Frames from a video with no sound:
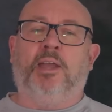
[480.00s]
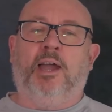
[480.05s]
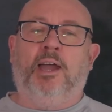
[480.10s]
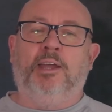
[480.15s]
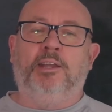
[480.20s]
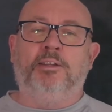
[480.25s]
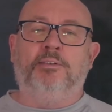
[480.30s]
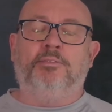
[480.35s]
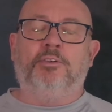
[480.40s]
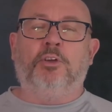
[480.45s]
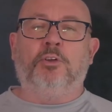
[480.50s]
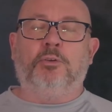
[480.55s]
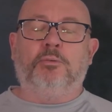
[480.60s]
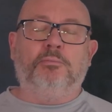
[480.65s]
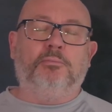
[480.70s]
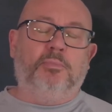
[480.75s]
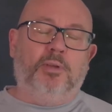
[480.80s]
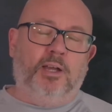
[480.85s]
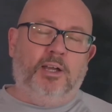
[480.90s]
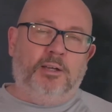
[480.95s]
of
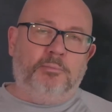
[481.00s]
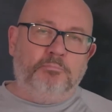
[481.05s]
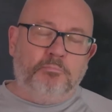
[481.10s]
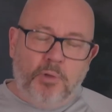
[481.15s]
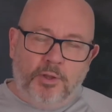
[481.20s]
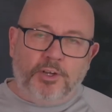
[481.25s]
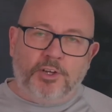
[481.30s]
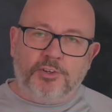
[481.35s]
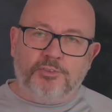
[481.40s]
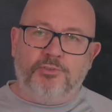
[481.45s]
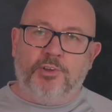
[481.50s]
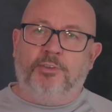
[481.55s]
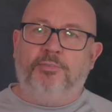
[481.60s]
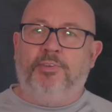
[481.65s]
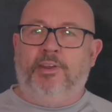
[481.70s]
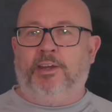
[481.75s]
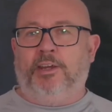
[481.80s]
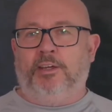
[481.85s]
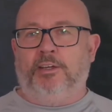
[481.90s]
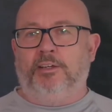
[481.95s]
monetary
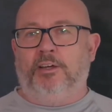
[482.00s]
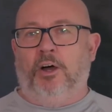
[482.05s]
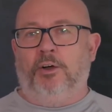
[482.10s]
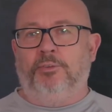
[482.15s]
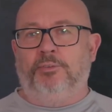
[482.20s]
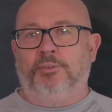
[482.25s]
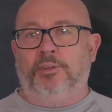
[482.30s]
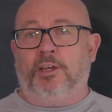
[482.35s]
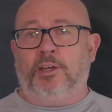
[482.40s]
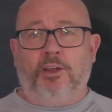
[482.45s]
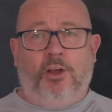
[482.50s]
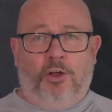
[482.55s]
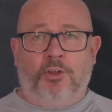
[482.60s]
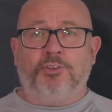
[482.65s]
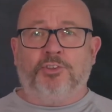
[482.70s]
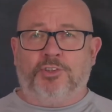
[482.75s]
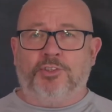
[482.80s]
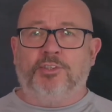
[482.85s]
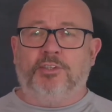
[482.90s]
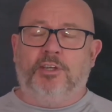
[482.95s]
figure on the
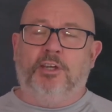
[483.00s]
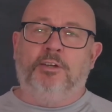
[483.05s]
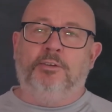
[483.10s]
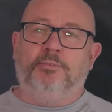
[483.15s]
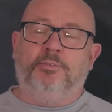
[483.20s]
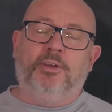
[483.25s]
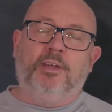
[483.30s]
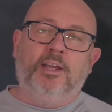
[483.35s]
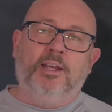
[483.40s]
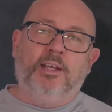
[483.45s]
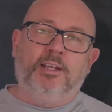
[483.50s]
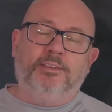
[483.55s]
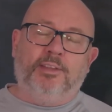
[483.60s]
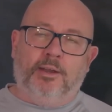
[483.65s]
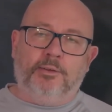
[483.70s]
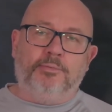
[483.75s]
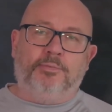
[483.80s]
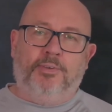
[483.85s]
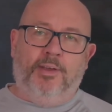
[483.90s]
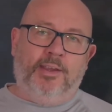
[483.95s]
cost of that
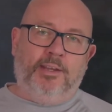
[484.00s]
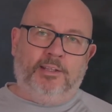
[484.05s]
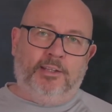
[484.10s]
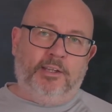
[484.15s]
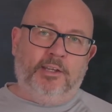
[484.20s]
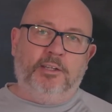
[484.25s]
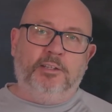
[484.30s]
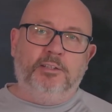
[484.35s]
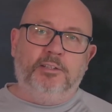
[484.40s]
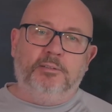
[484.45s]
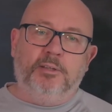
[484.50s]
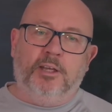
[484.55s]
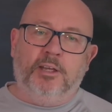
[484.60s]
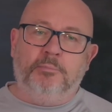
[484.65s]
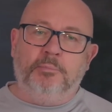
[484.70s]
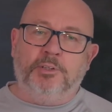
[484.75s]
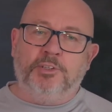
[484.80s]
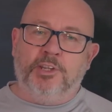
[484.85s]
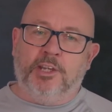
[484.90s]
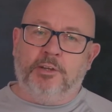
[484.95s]
failure
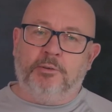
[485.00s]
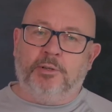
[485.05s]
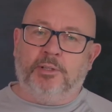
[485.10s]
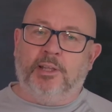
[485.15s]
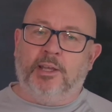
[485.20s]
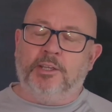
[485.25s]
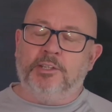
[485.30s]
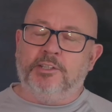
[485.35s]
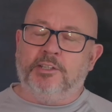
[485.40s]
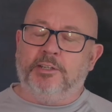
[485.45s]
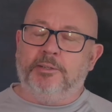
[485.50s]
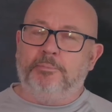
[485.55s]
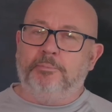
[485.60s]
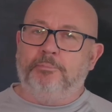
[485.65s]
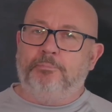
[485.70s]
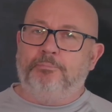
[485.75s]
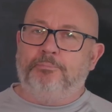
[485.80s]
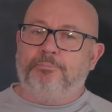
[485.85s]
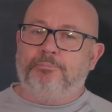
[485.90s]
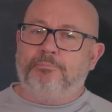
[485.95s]
materialising.
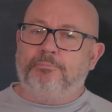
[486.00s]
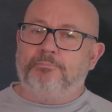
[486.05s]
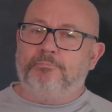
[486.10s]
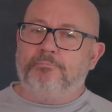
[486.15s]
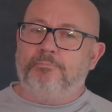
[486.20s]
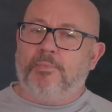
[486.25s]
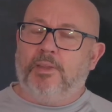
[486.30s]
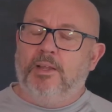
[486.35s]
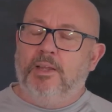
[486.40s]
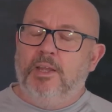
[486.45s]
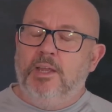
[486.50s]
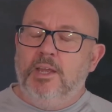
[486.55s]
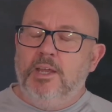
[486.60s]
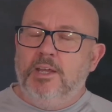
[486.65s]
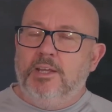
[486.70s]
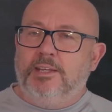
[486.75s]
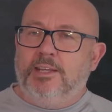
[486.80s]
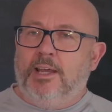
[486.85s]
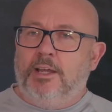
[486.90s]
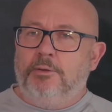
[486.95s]

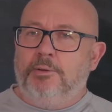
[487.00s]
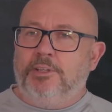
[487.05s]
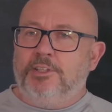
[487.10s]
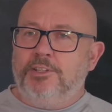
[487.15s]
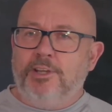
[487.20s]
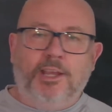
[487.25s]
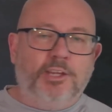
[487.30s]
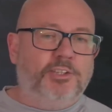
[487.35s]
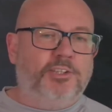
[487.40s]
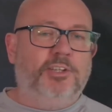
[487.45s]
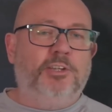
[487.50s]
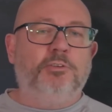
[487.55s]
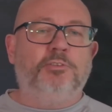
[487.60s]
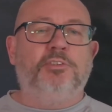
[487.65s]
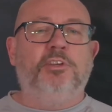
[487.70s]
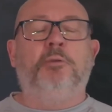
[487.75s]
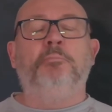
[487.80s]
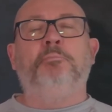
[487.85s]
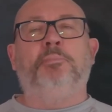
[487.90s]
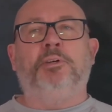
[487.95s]
Now, it's nice to use
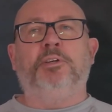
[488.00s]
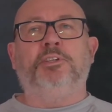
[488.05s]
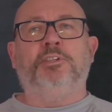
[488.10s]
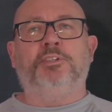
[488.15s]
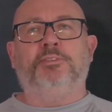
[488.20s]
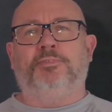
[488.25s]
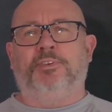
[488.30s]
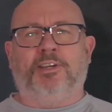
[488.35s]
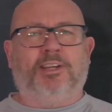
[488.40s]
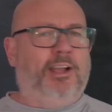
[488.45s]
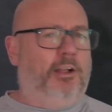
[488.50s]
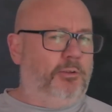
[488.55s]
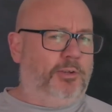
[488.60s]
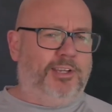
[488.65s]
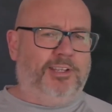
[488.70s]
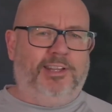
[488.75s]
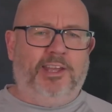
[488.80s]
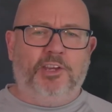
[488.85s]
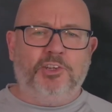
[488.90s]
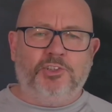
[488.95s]
numbers for
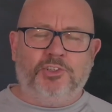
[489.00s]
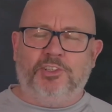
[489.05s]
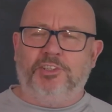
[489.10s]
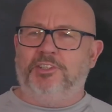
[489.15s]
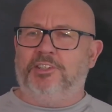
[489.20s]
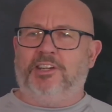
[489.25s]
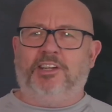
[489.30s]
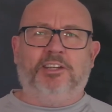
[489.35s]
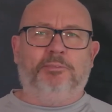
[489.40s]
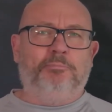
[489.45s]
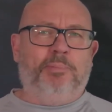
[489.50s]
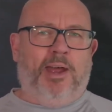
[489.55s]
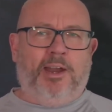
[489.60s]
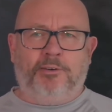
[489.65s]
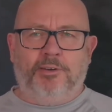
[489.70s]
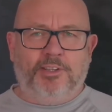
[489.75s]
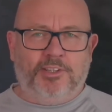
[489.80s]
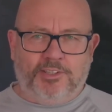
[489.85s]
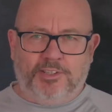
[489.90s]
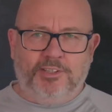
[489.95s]
calculations and
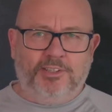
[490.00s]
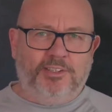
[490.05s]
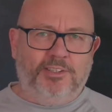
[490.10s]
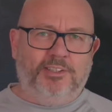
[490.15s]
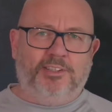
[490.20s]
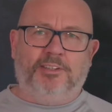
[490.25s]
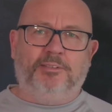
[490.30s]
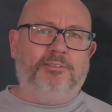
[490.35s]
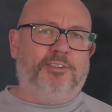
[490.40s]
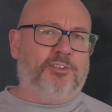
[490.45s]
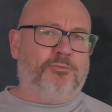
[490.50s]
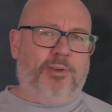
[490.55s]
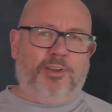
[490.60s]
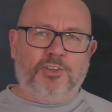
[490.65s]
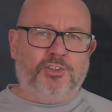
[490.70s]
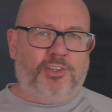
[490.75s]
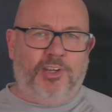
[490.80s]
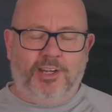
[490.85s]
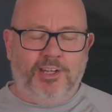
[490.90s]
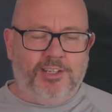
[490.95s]
comparisons and
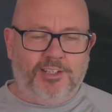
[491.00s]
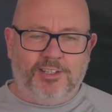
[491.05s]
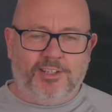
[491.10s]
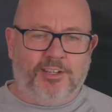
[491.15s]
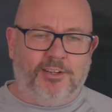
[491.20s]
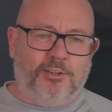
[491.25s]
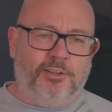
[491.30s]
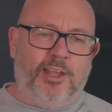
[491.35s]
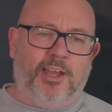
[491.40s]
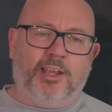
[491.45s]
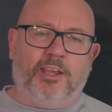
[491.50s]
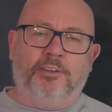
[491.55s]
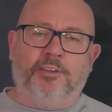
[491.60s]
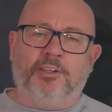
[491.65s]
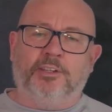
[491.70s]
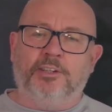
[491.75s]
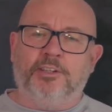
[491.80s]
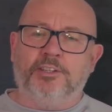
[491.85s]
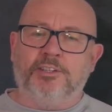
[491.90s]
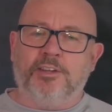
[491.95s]
spreadsheets and all that other
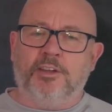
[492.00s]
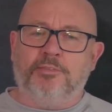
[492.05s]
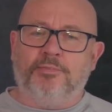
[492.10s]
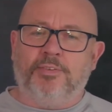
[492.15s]
good stuff,